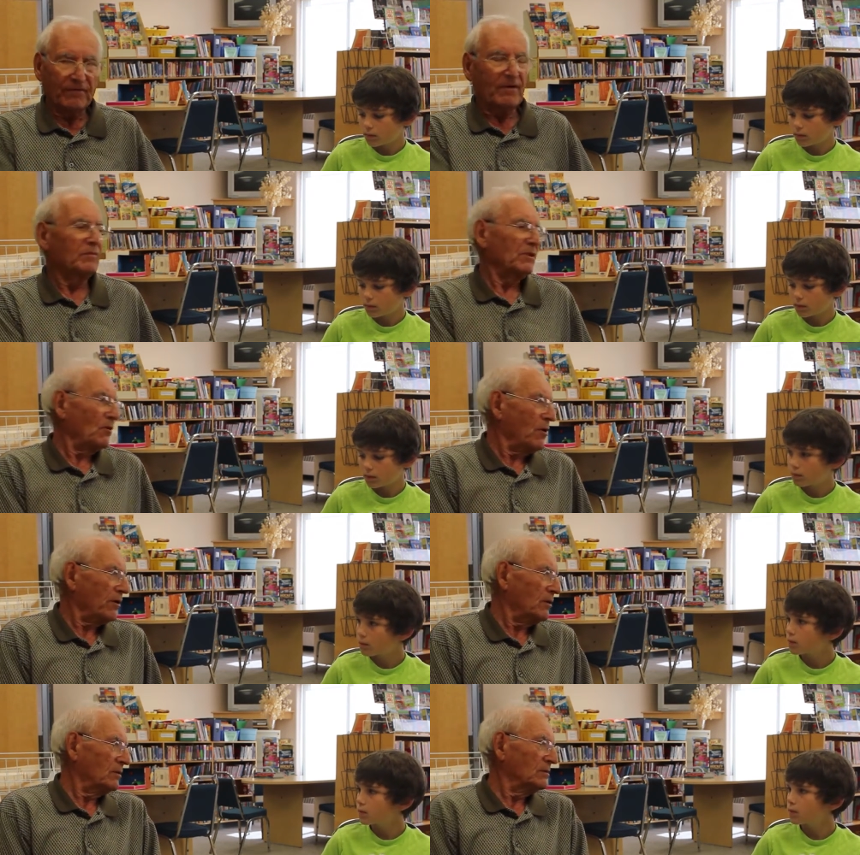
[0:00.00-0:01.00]
Speaker 1: them the
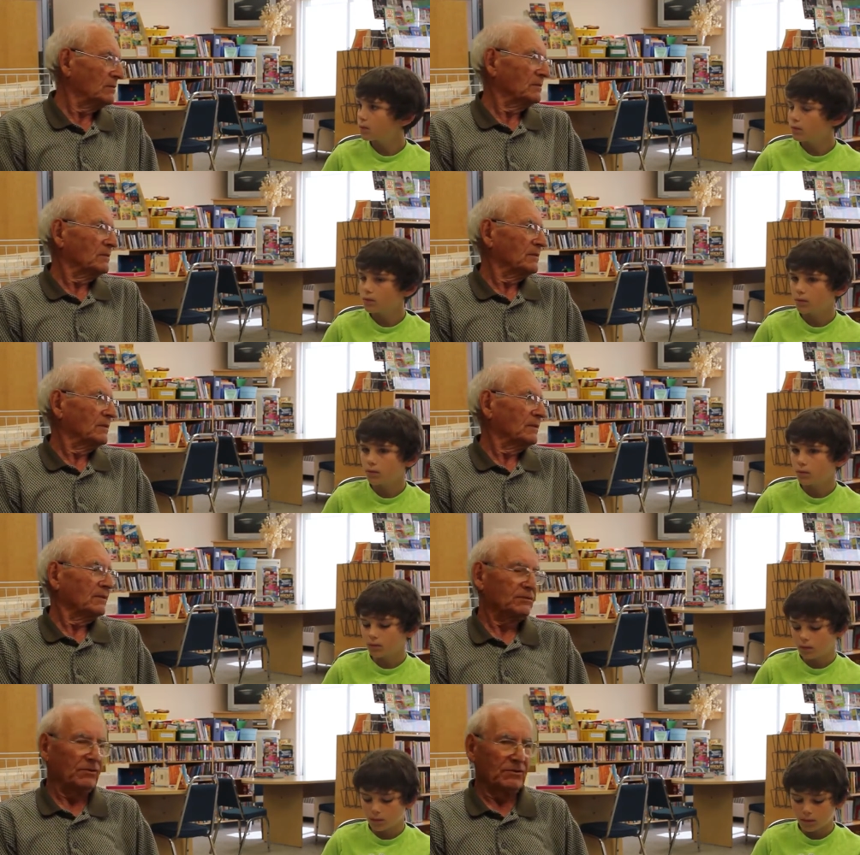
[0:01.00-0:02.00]
oil.
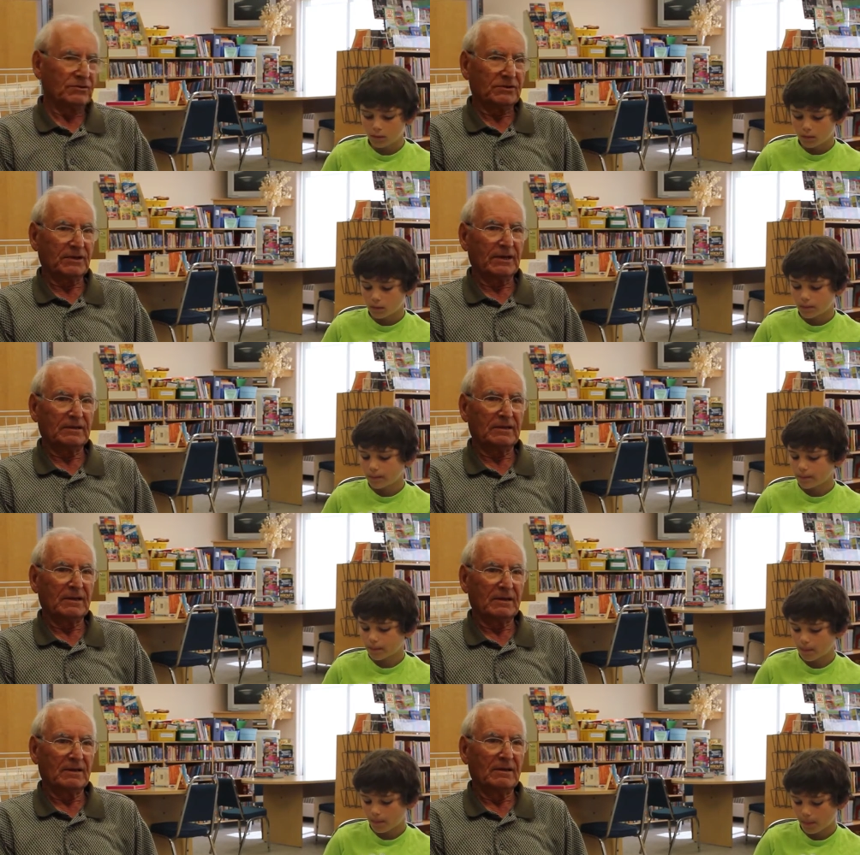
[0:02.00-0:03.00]
So you used to get
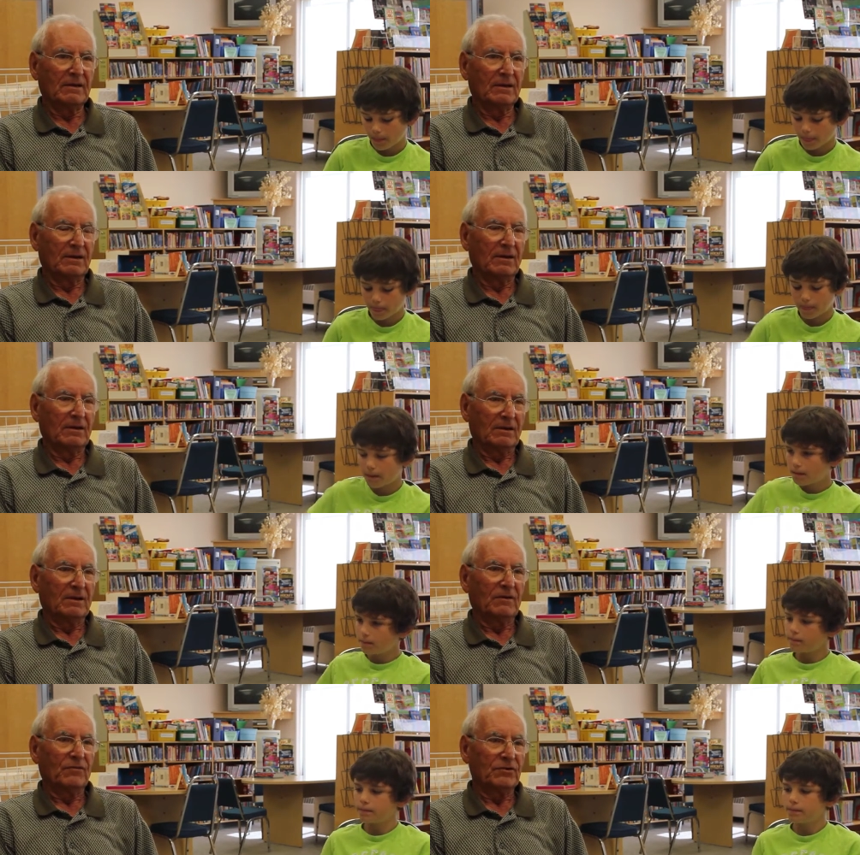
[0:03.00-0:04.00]
the,
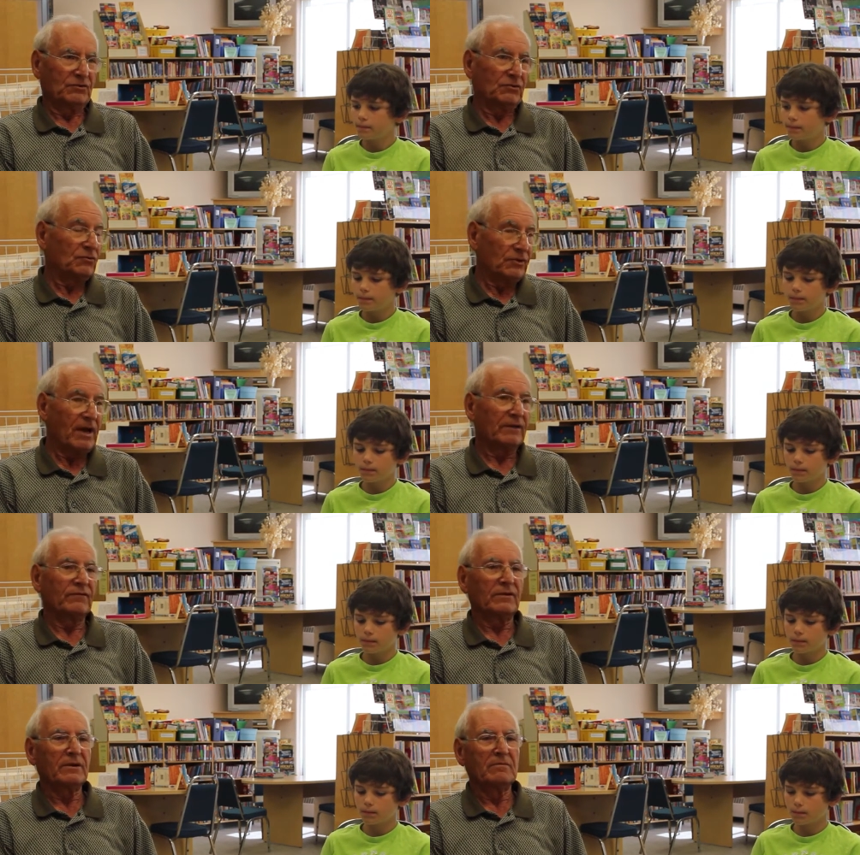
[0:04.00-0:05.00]
we used to do that
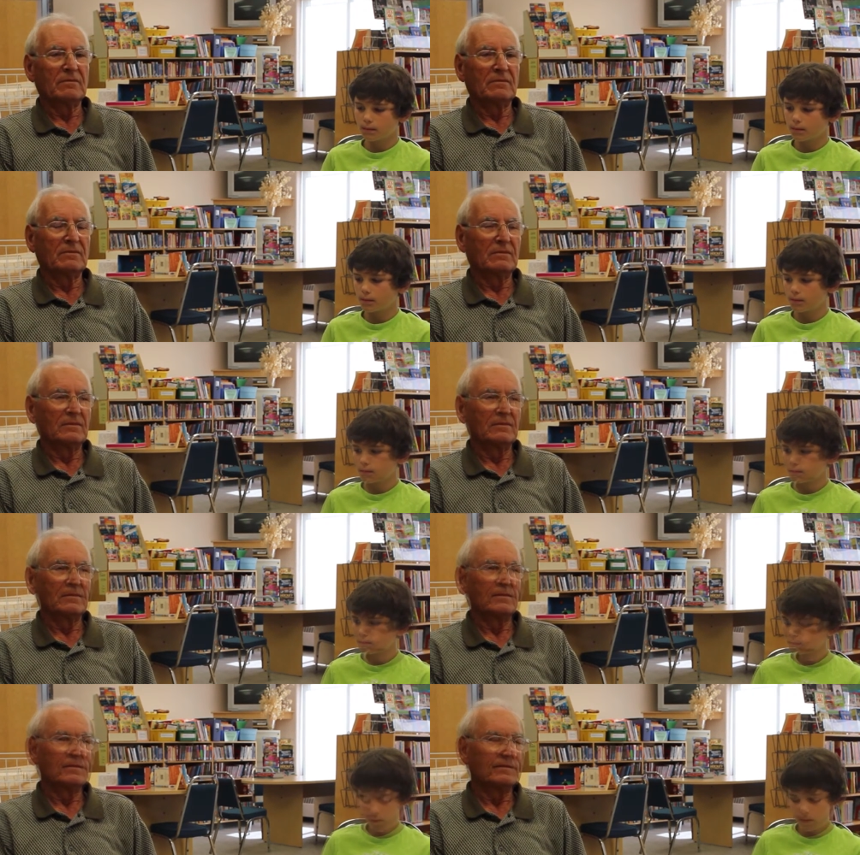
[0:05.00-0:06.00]
for them.
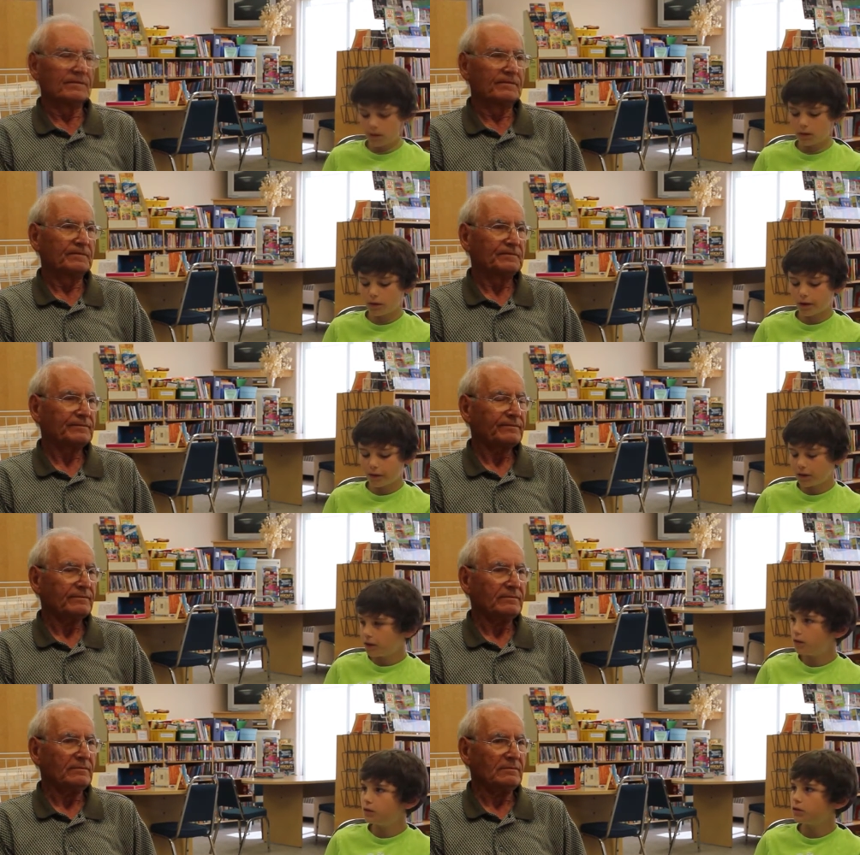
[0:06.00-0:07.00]
Speaker 2: Do you have any
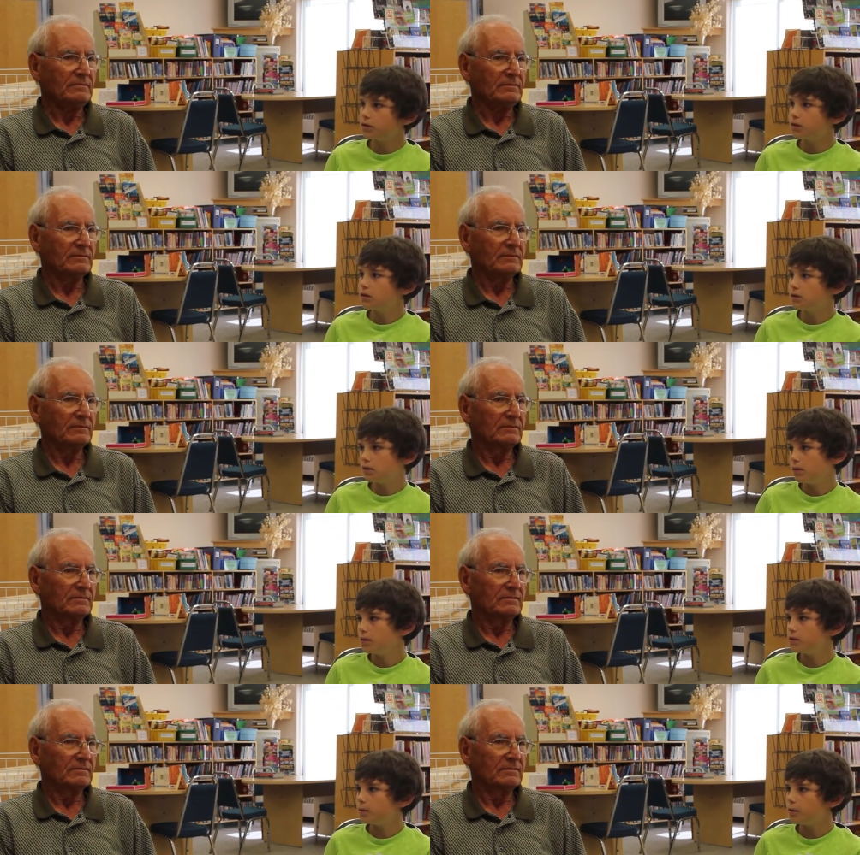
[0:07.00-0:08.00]
interesting
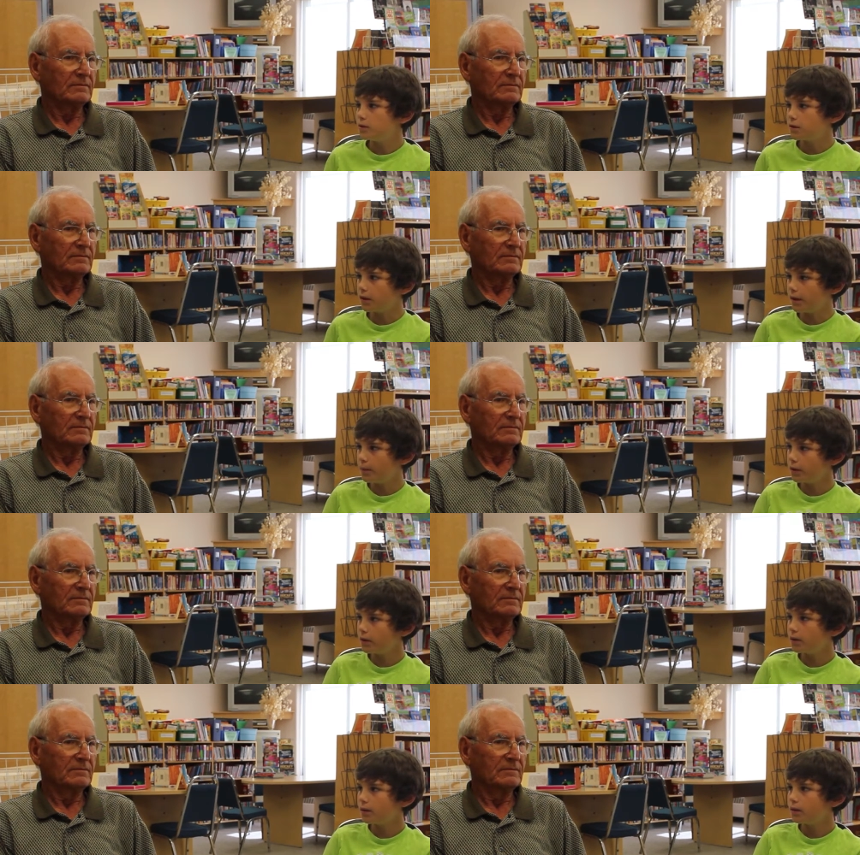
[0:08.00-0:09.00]
stories about Scriber?
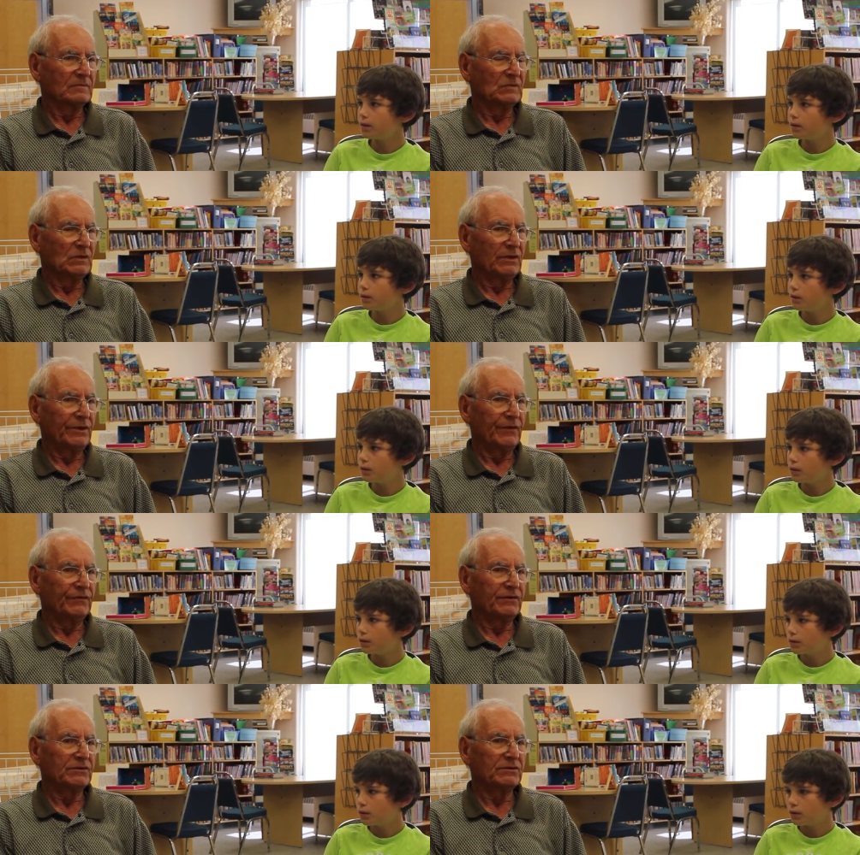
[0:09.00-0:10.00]

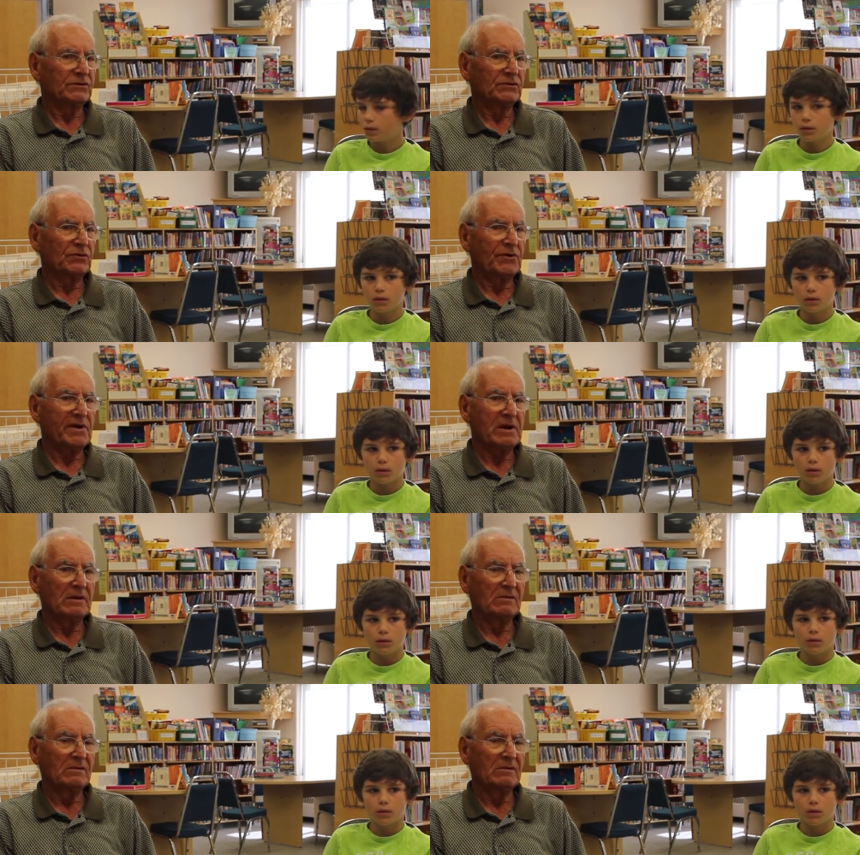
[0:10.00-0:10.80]
Speaker 1: Interesting story?